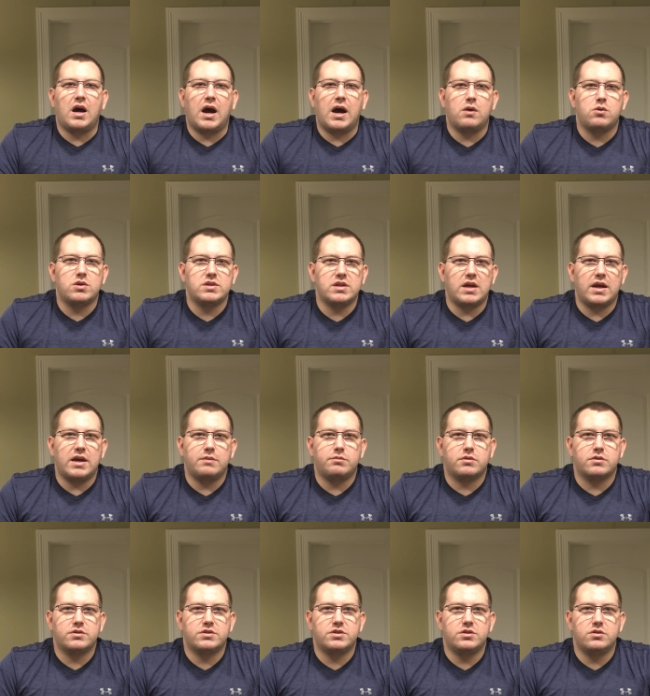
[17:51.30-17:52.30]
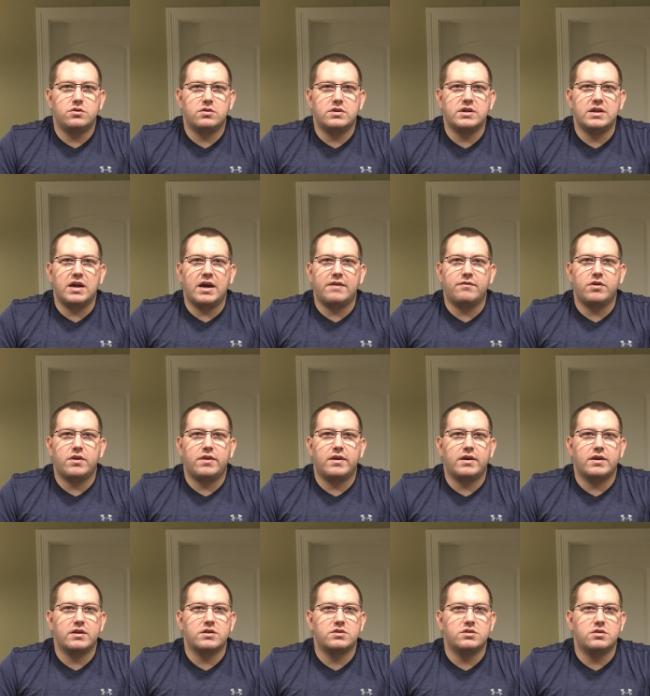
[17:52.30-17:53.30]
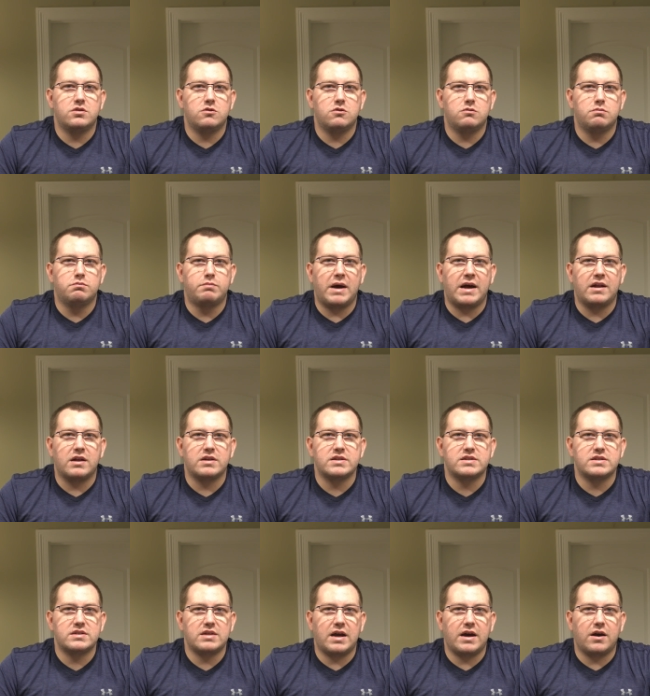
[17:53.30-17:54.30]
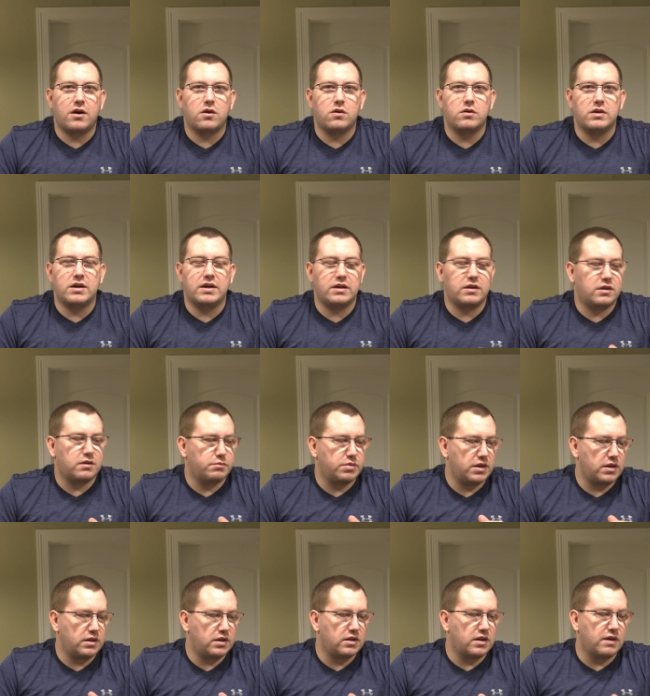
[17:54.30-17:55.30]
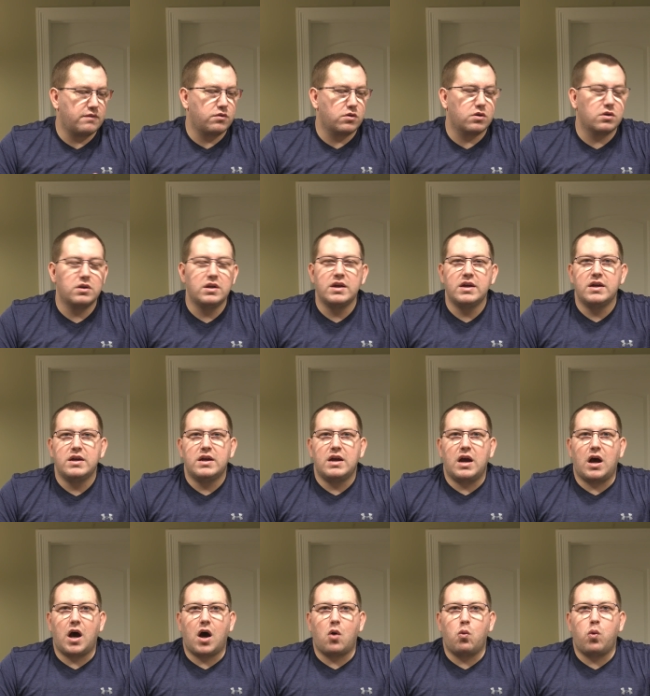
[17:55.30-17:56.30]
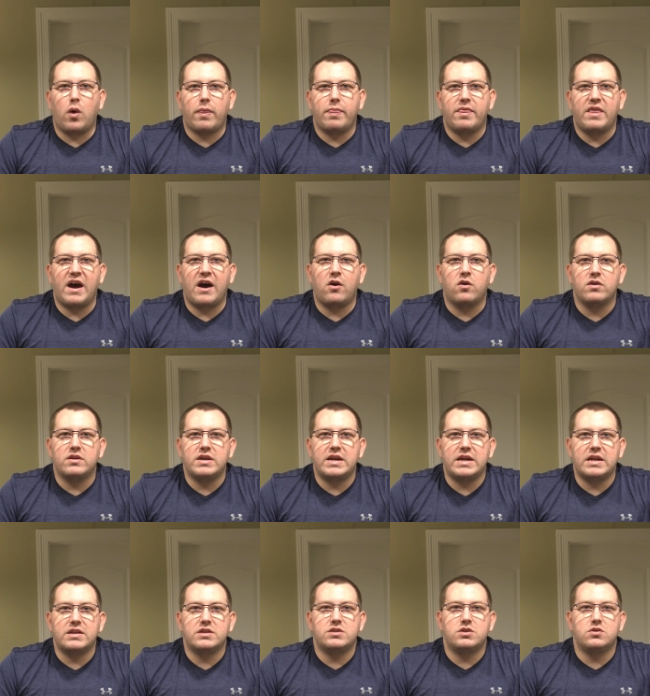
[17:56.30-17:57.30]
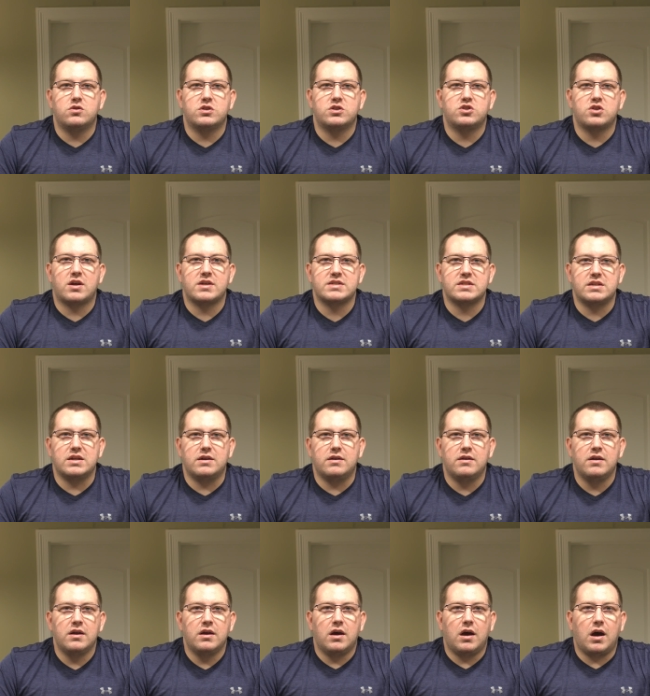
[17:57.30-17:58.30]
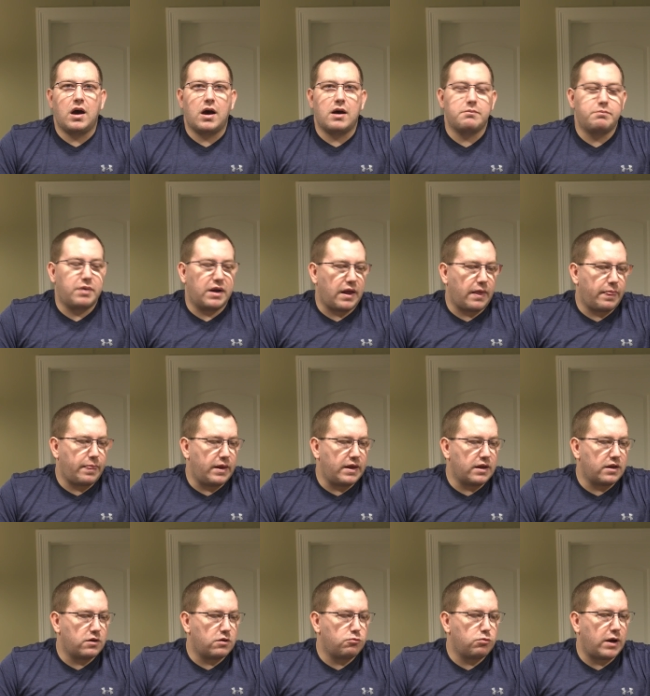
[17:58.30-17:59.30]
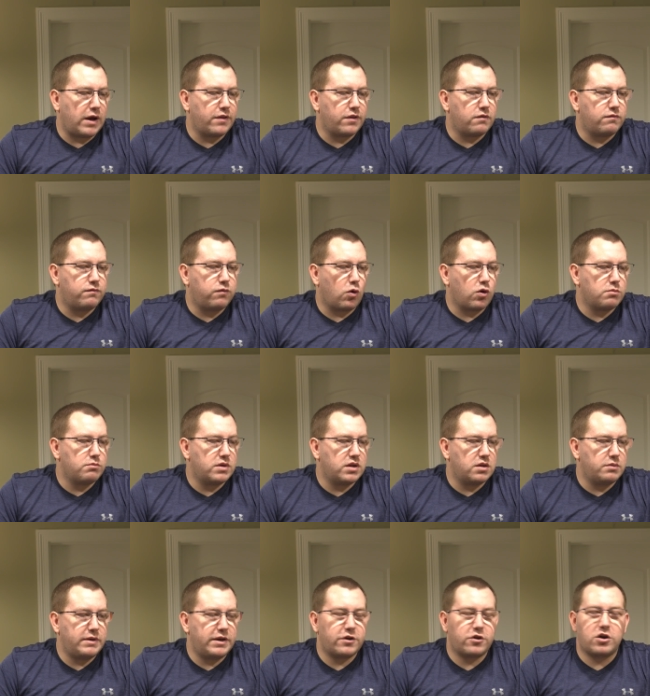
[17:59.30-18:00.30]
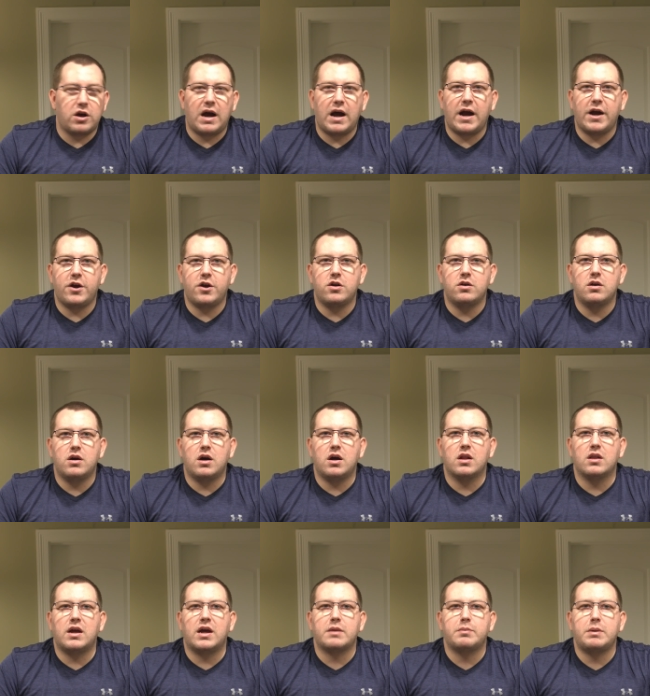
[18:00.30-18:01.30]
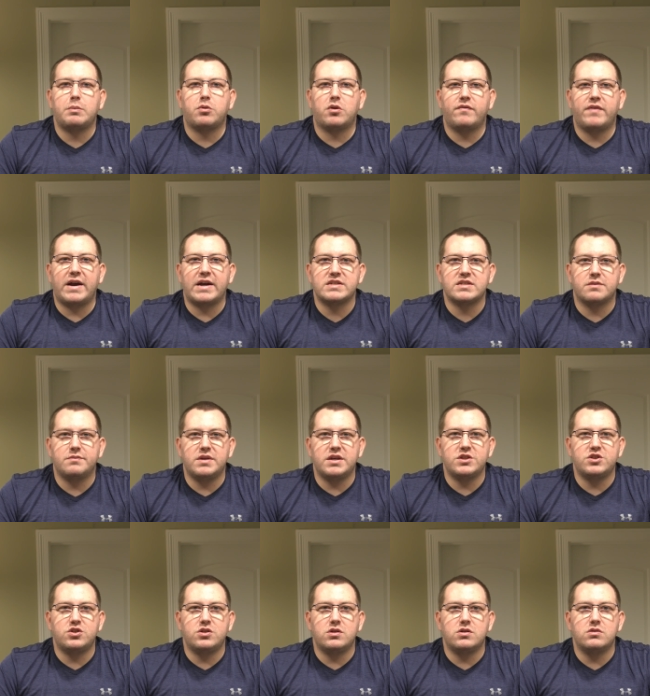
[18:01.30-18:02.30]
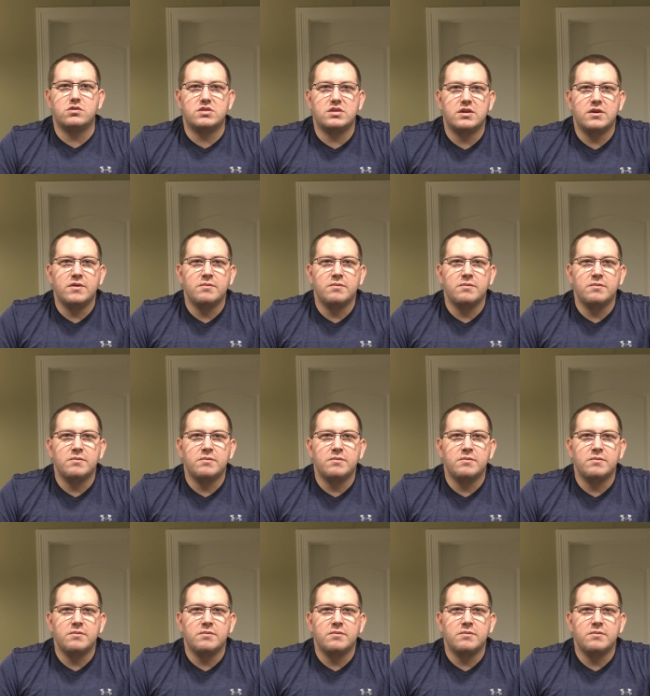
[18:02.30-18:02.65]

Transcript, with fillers: I was able to get everything to balance out and completely level uh, without needing to adjust it. Uh, but I think around the four millimeter or higher, a lot of people have had some issues.